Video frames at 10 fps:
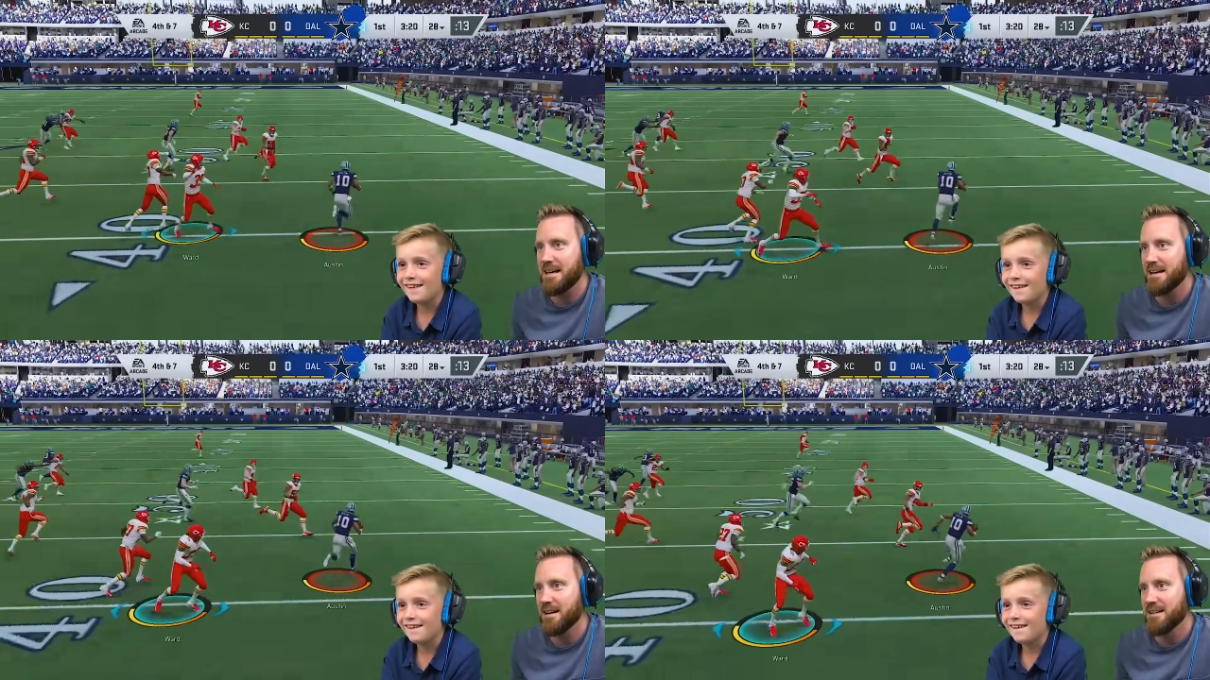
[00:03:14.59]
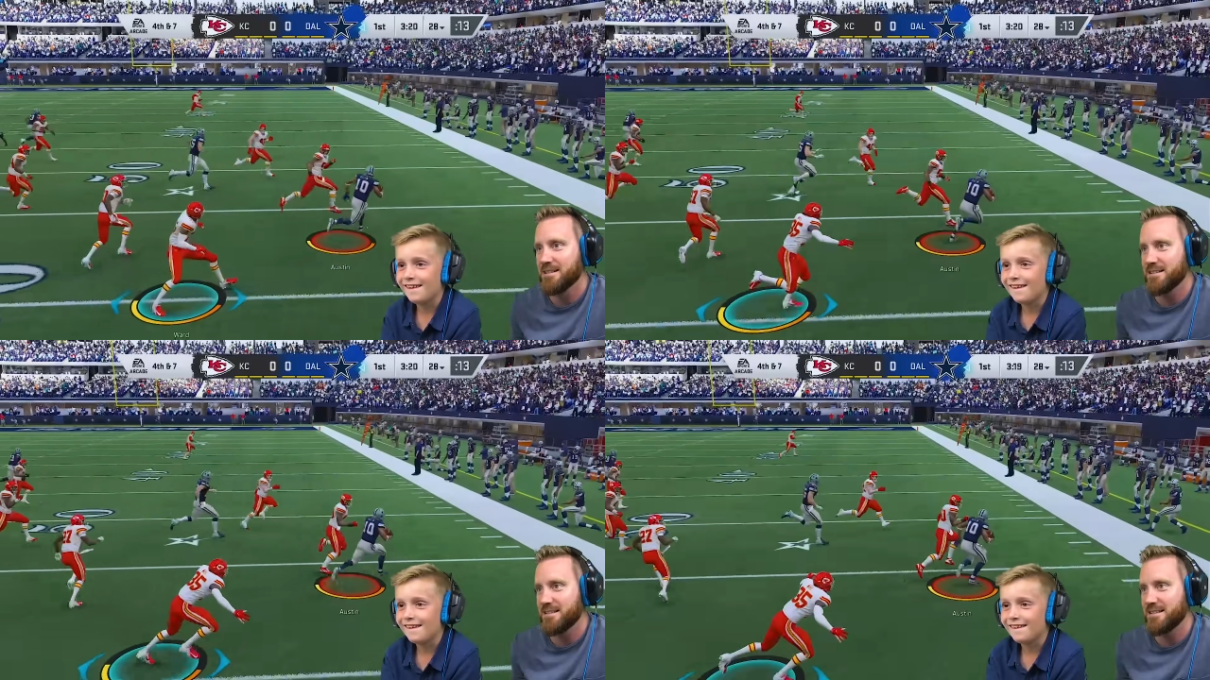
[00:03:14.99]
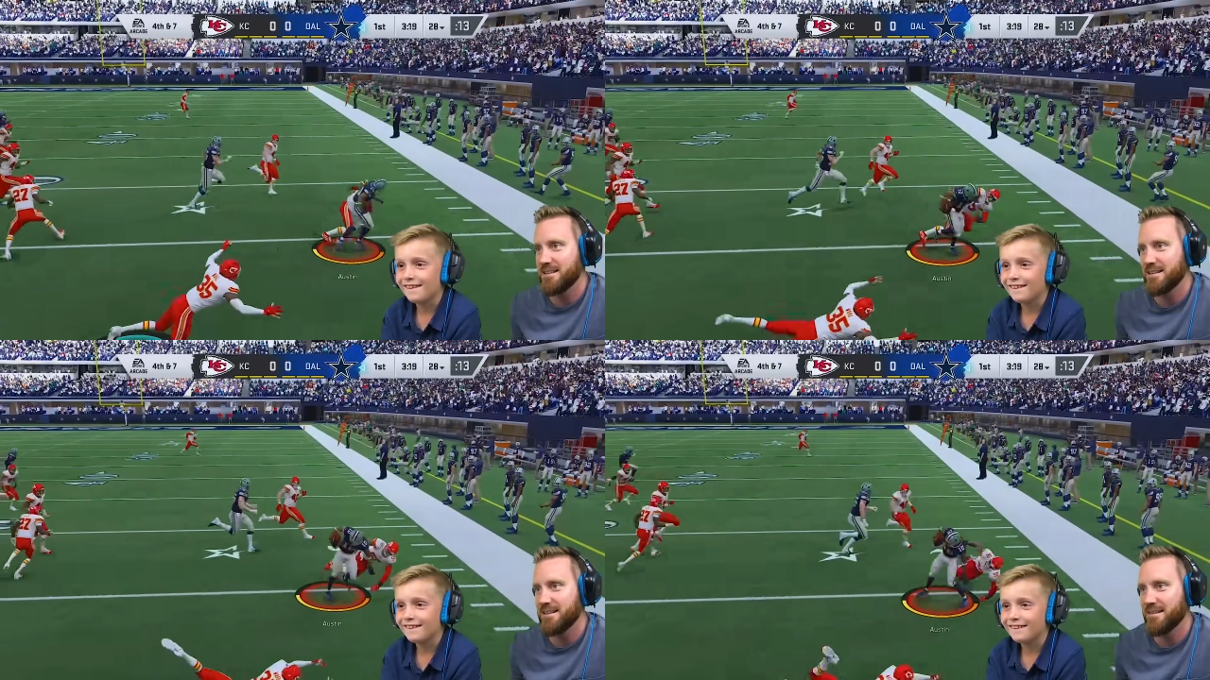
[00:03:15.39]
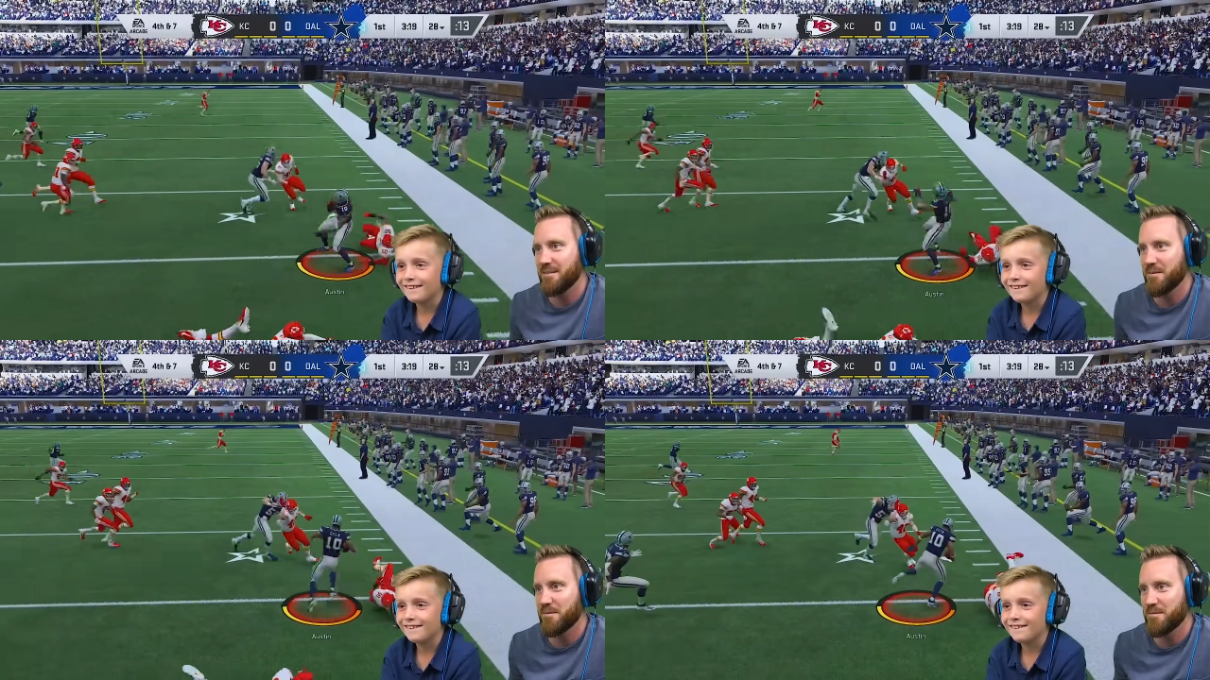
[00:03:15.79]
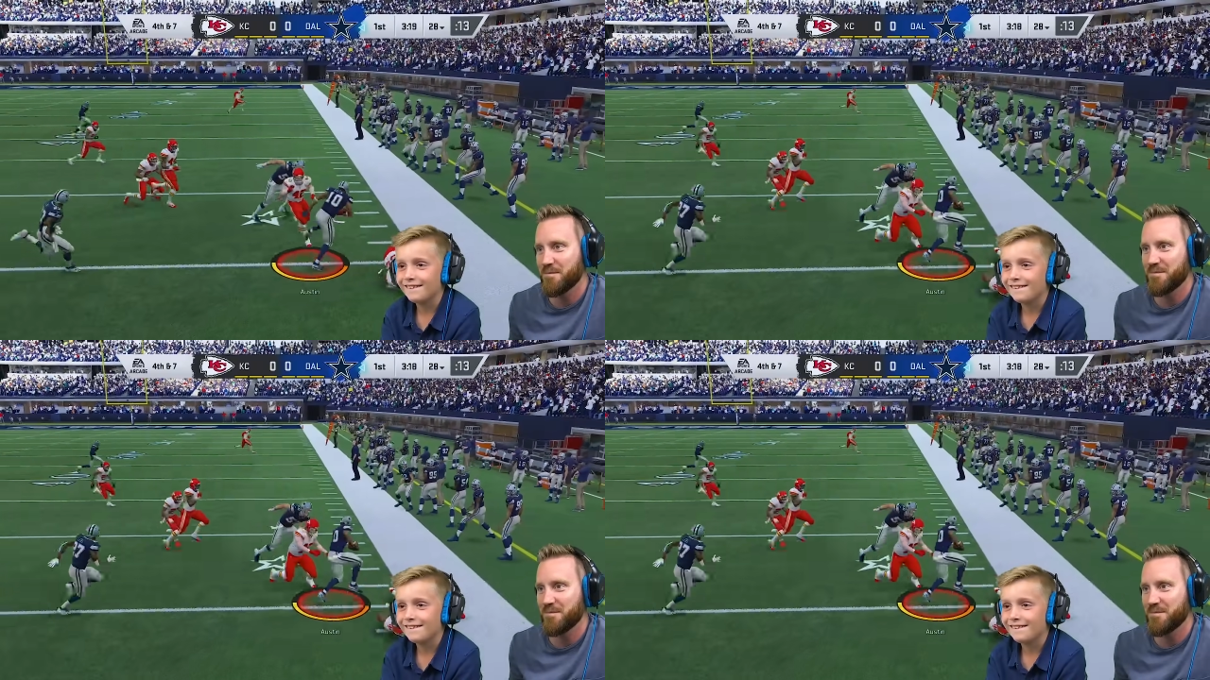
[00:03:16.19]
No one is speaking in this clip.